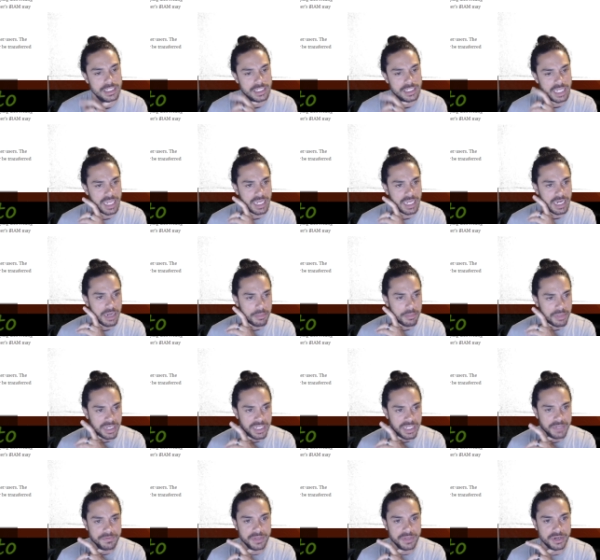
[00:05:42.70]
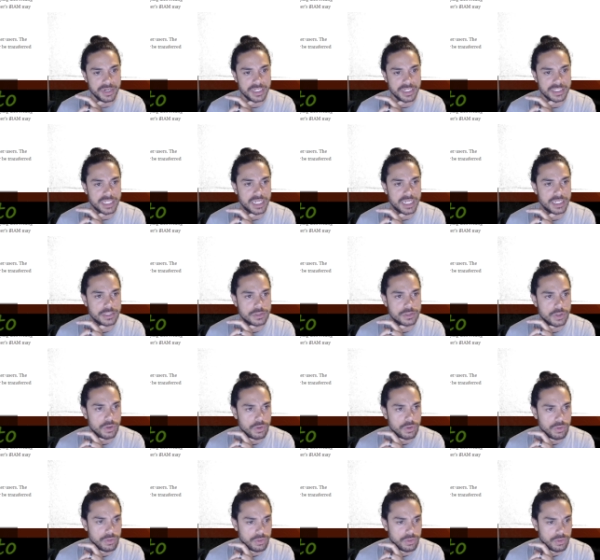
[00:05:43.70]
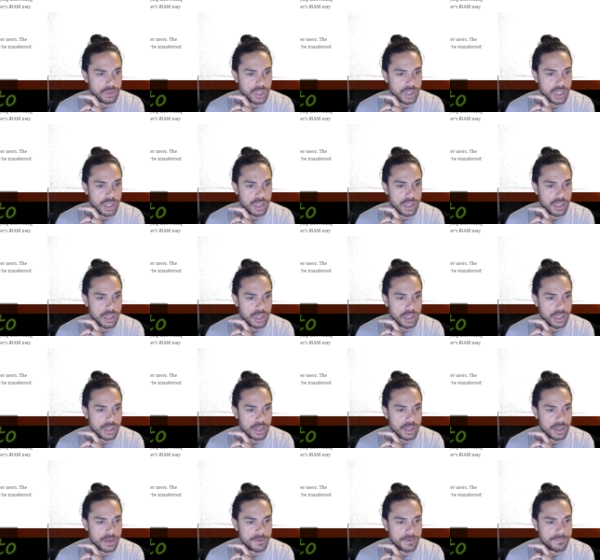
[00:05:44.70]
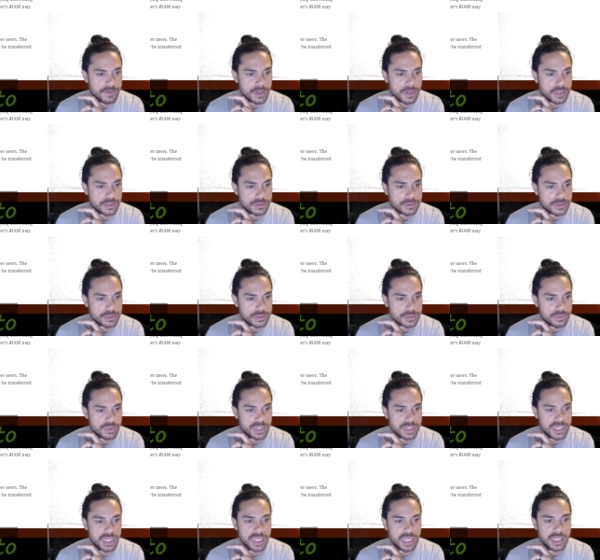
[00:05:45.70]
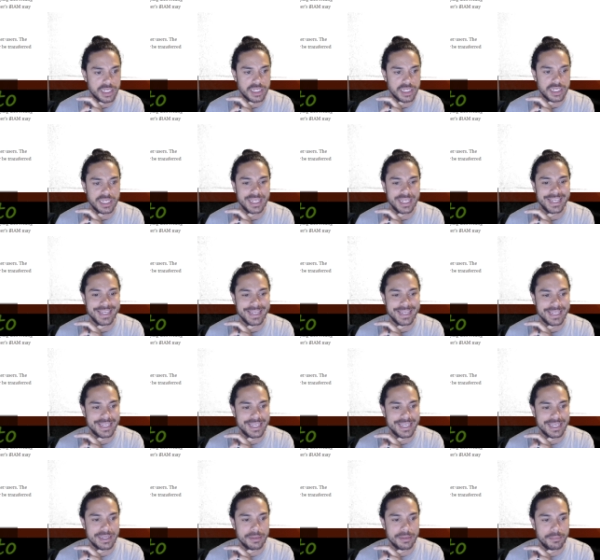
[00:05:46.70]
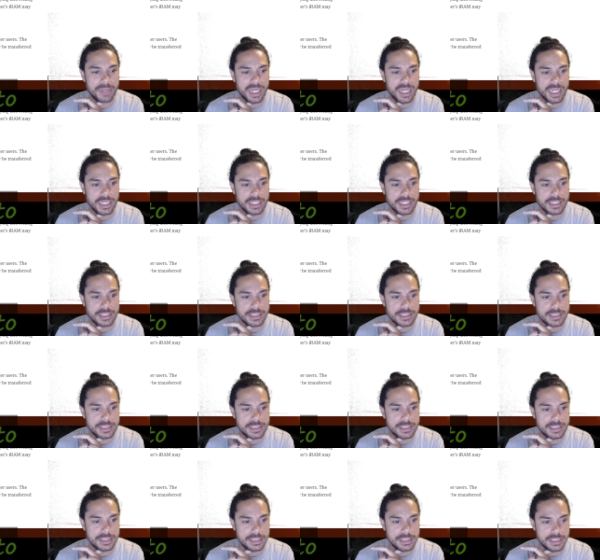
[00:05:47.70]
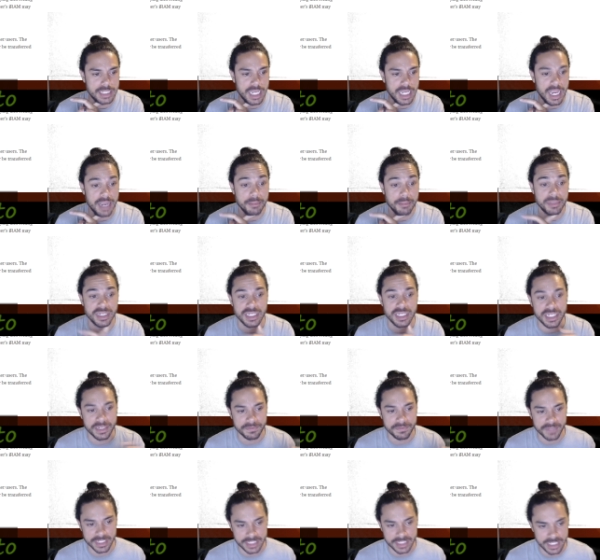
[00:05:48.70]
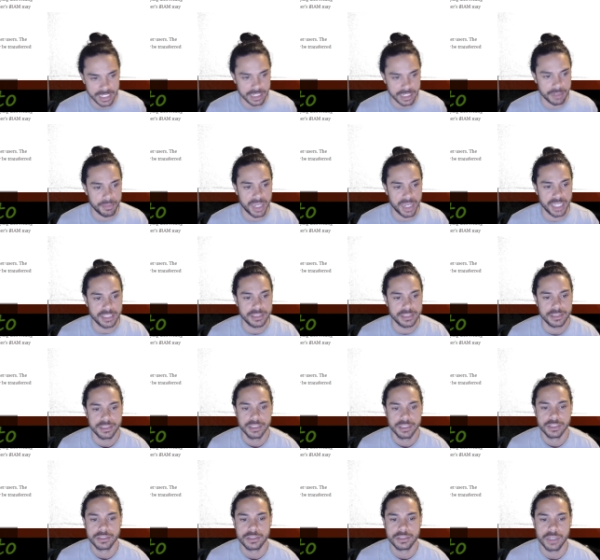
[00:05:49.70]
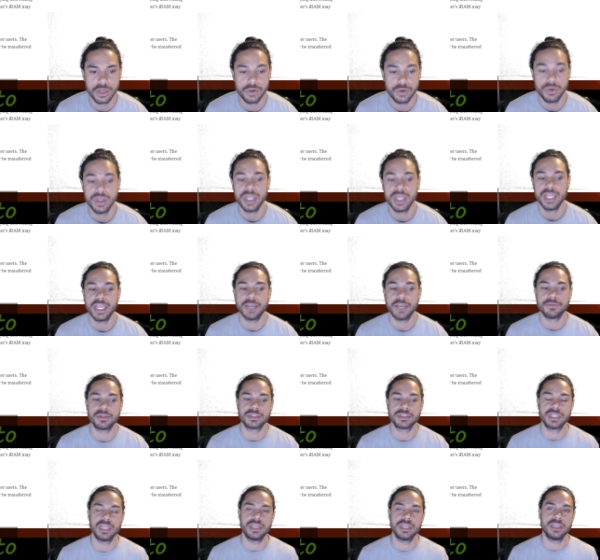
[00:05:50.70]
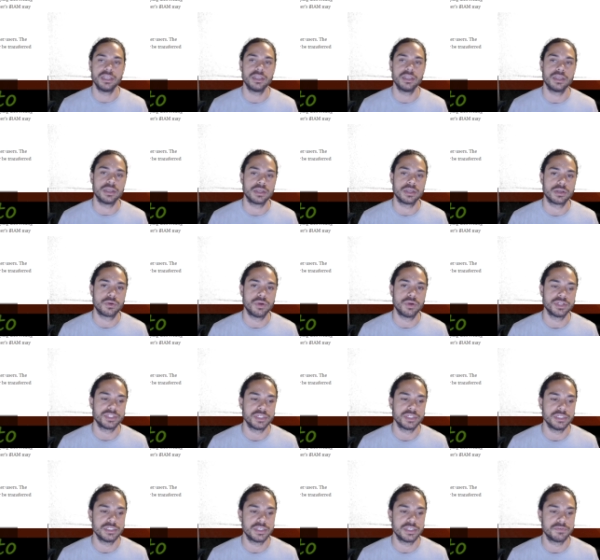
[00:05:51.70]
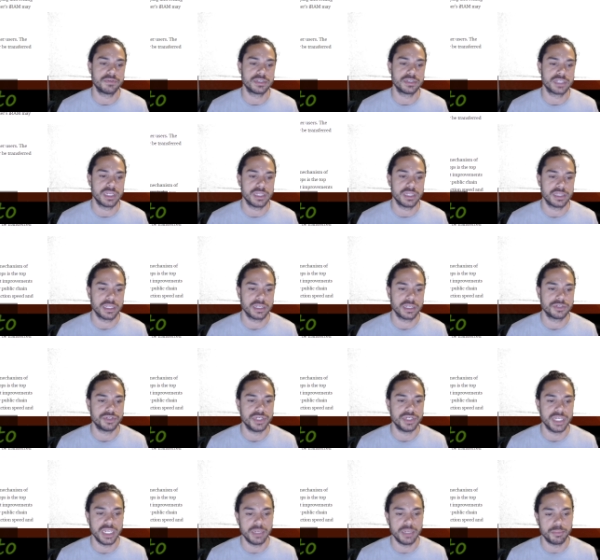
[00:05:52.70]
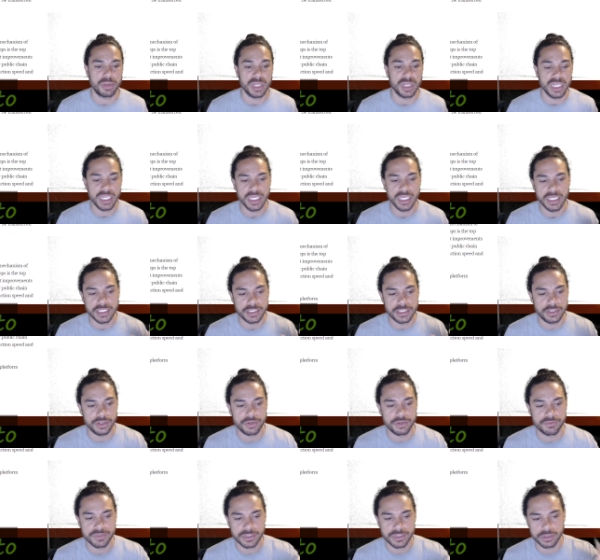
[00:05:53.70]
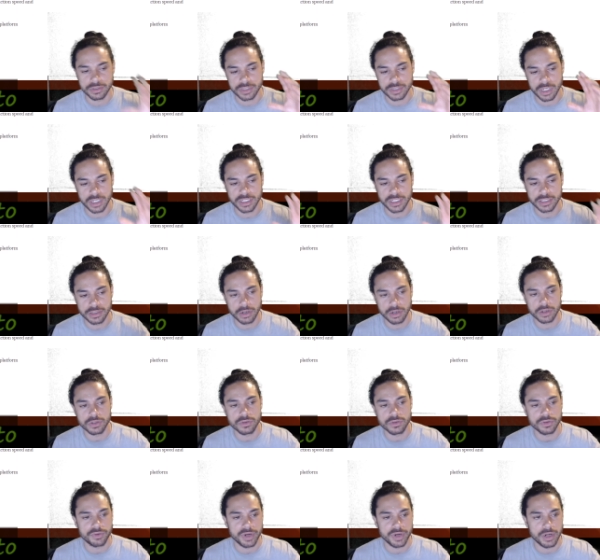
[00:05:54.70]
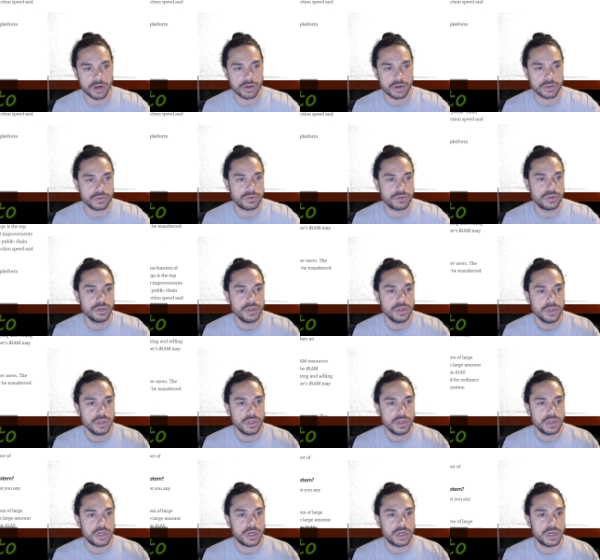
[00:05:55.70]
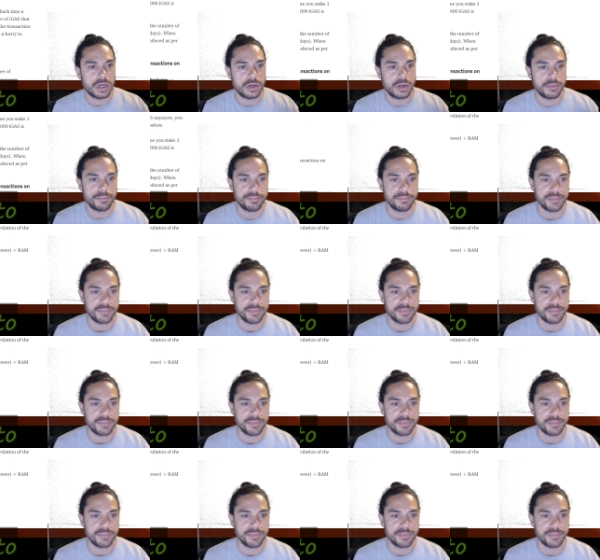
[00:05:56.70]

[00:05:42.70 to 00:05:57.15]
And I believe there is a total of 128 gigabytes. I believe that's gigabytes. So if there's any questions, if there's anything that you need, please do your research on this article. Great article. Um,